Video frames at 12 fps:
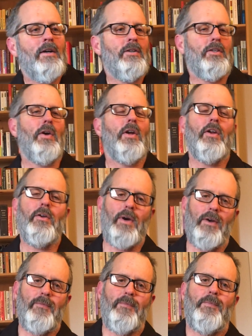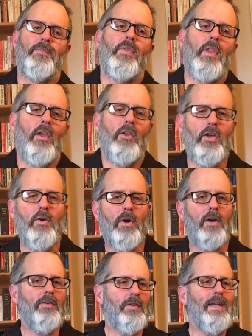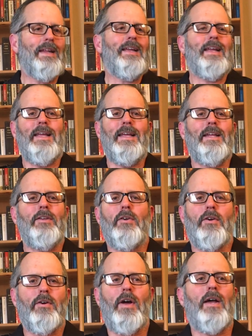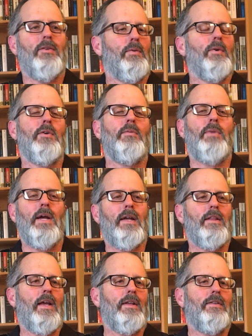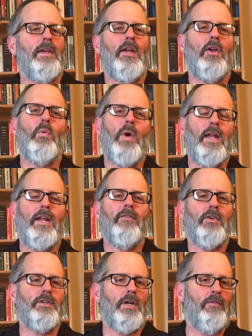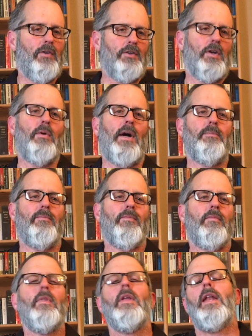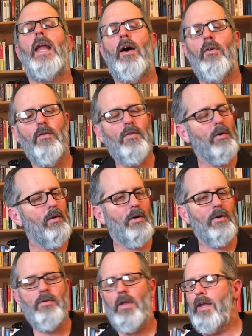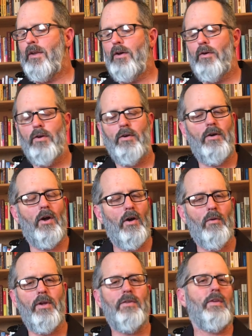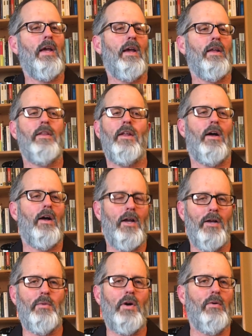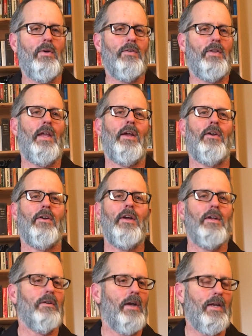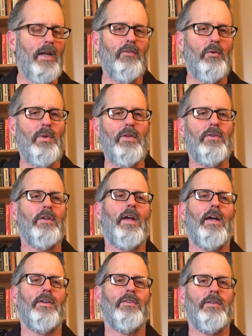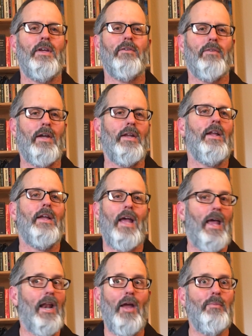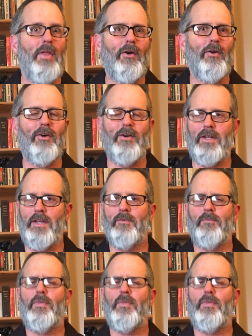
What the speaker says: So here you are. You are sitting in your classroom, and let's say you're waiting for Jeff to show up. Now, of course, I know you're always sad that I am always there. I never miss class, right? And I'm there early.